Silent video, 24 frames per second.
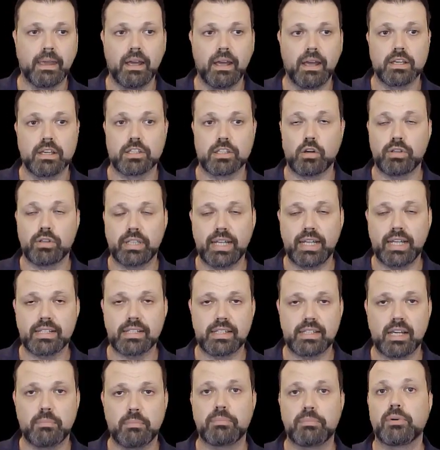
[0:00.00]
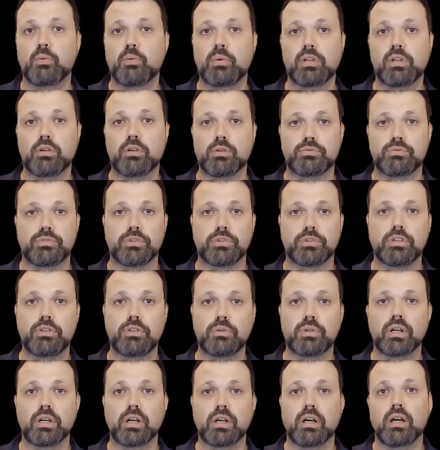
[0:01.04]
So the next step, we'll
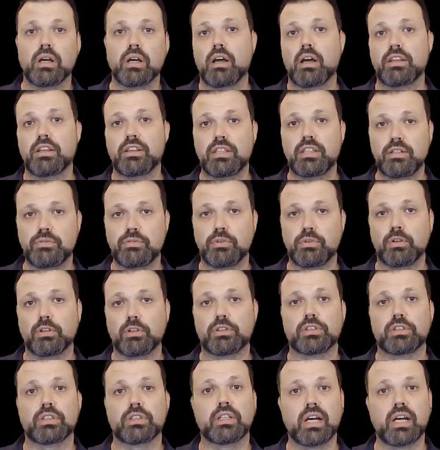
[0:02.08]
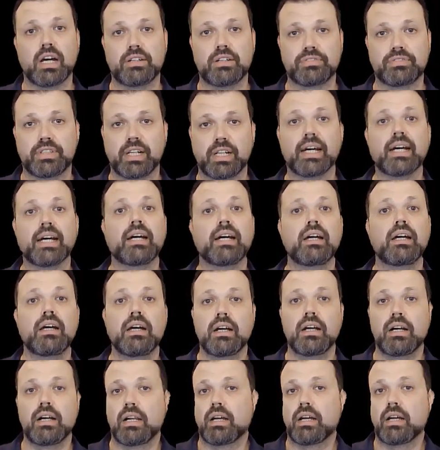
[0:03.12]
configure default Kafka
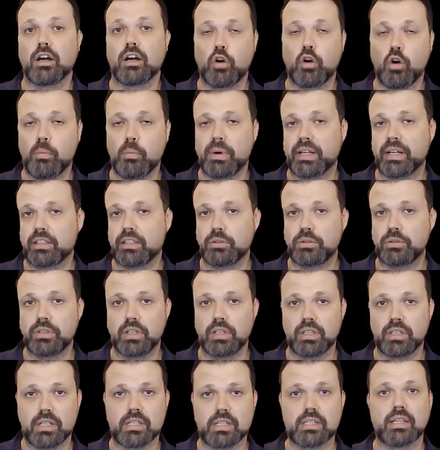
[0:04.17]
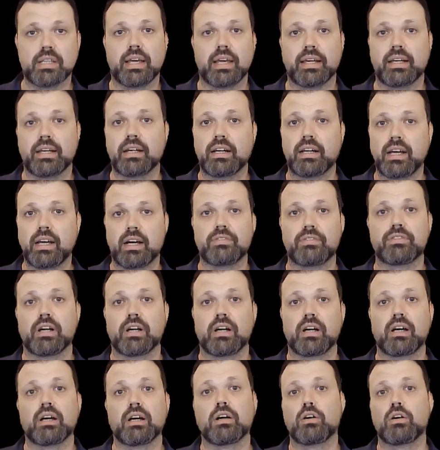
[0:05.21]
uh, command utilities like Kafka